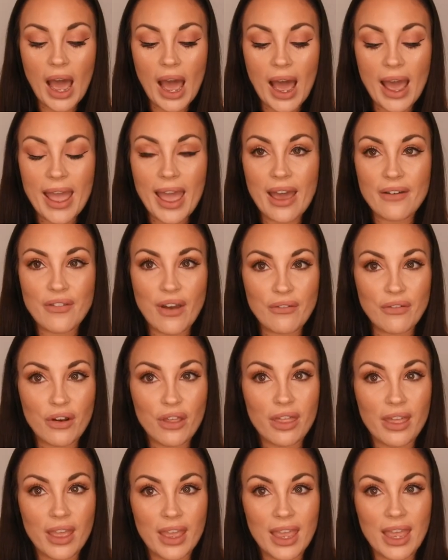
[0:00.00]
I have
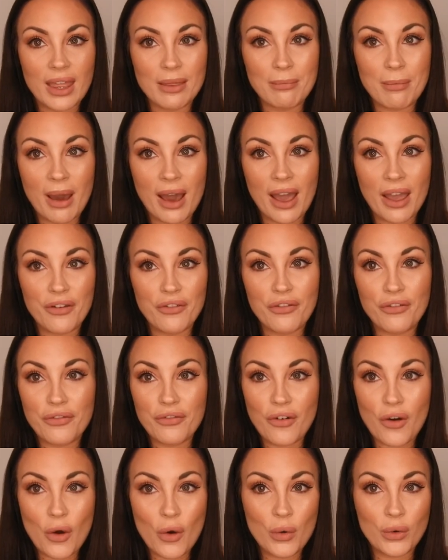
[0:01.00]
everything in my
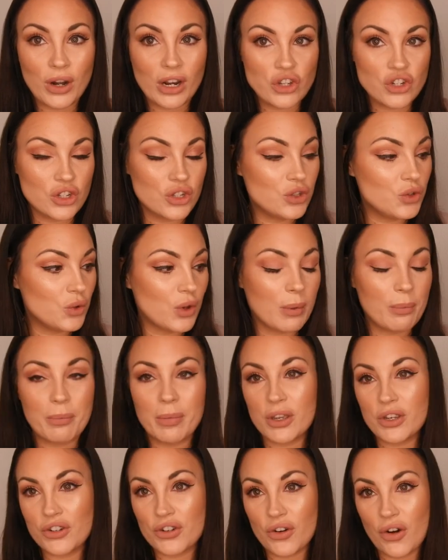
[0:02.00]
phone. I just took a
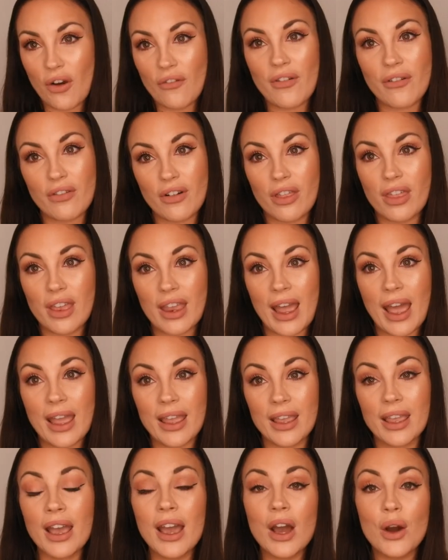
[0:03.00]
picture of everything
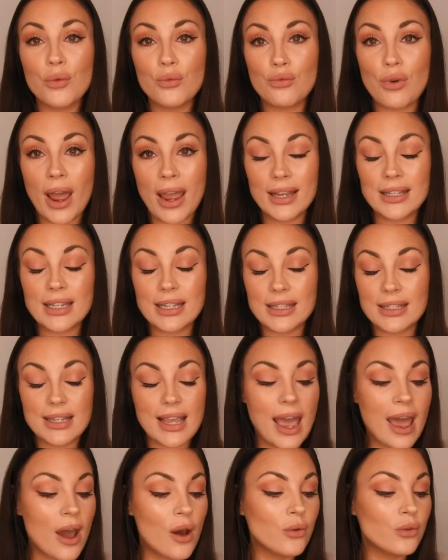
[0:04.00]
I write
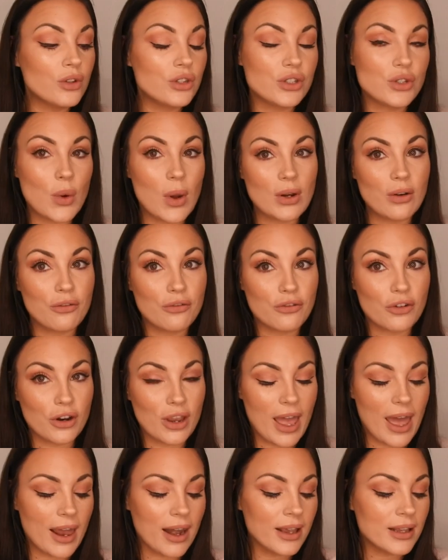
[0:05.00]
down so I don't
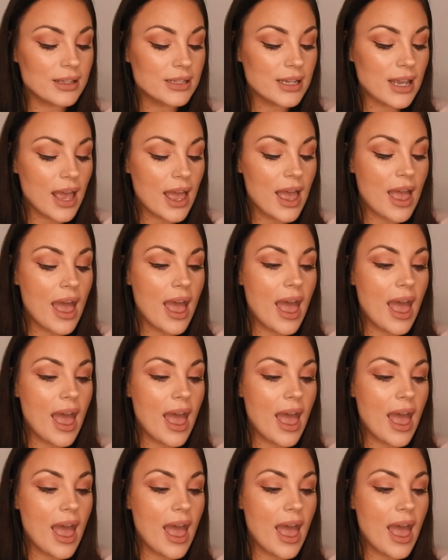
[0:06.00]
forget it.